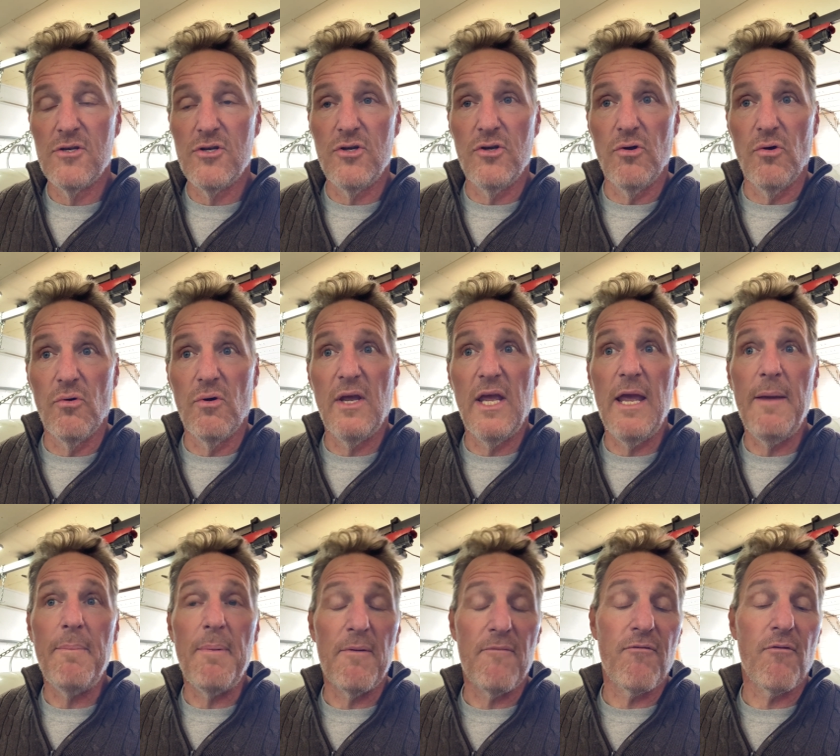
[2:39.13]
to
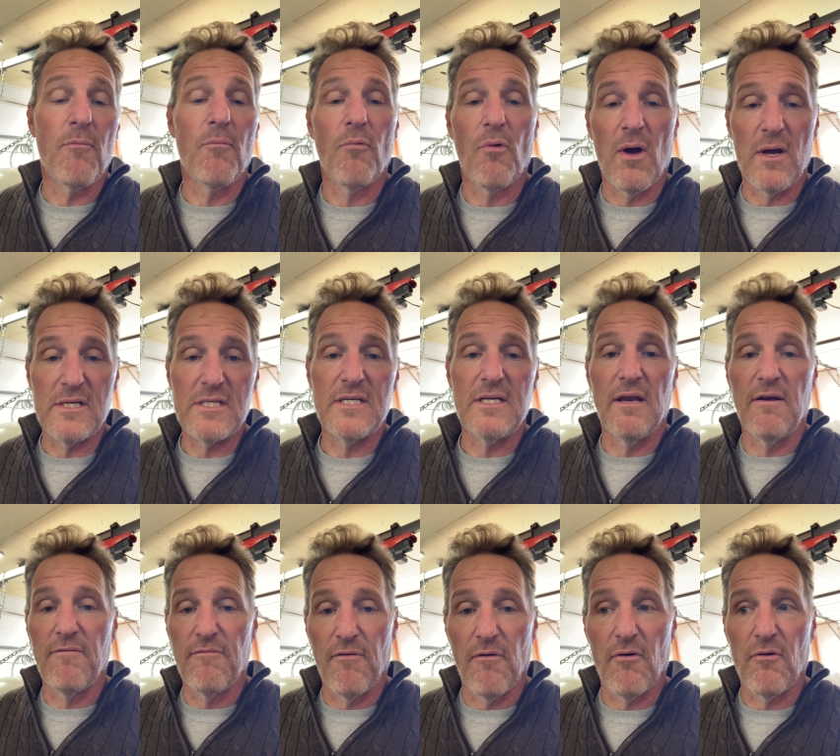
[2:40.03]
keep it from rusting
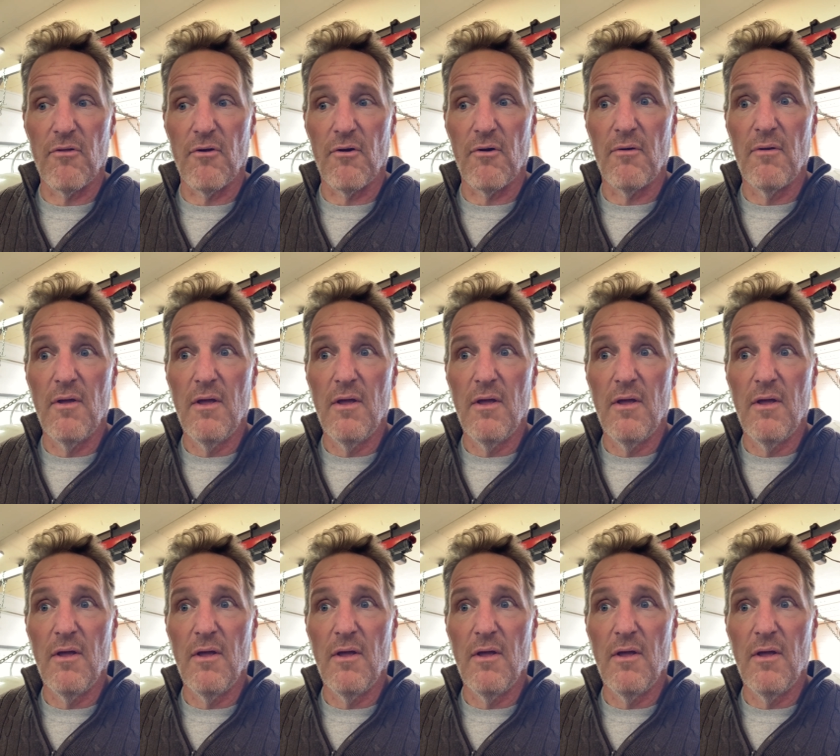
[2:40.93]
further.